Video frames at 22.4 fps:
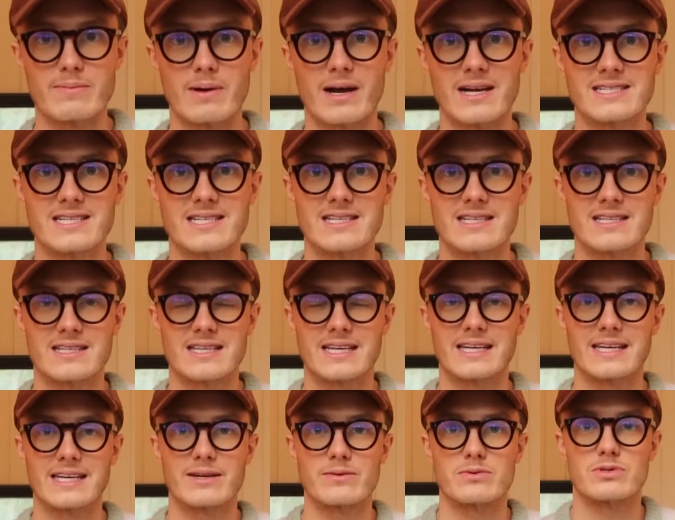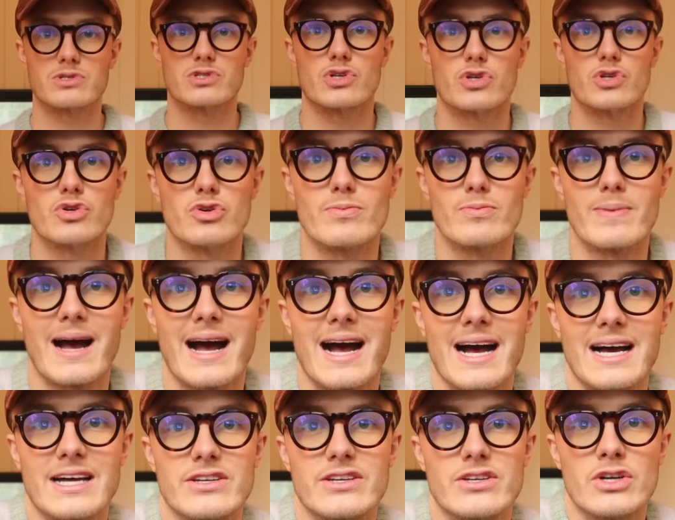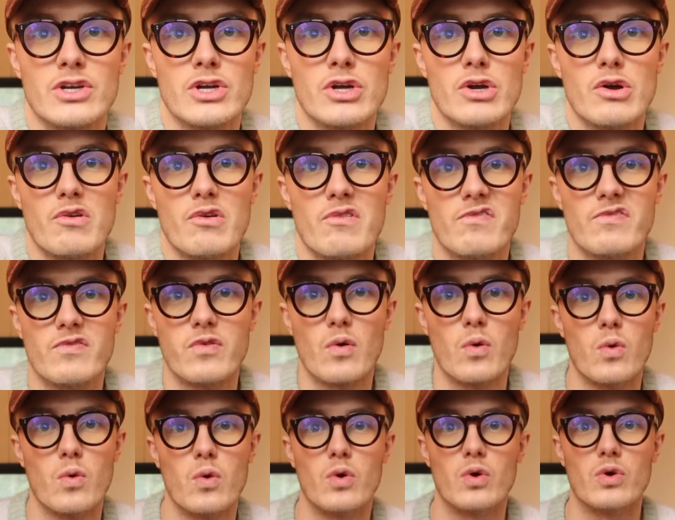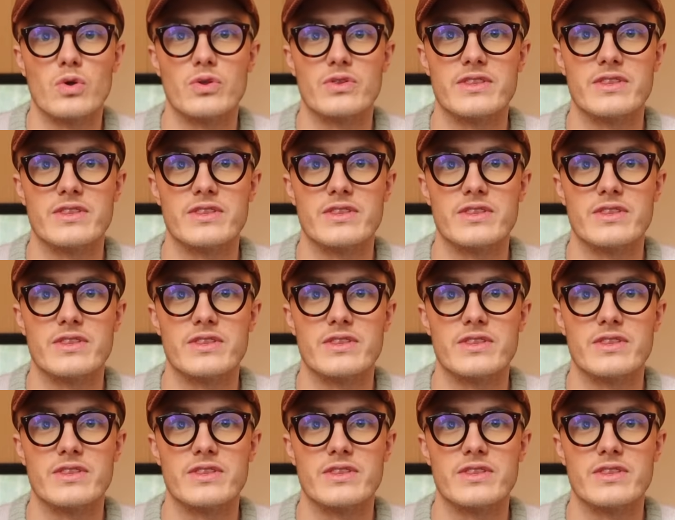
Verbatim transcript: but I didn't think it was too bad for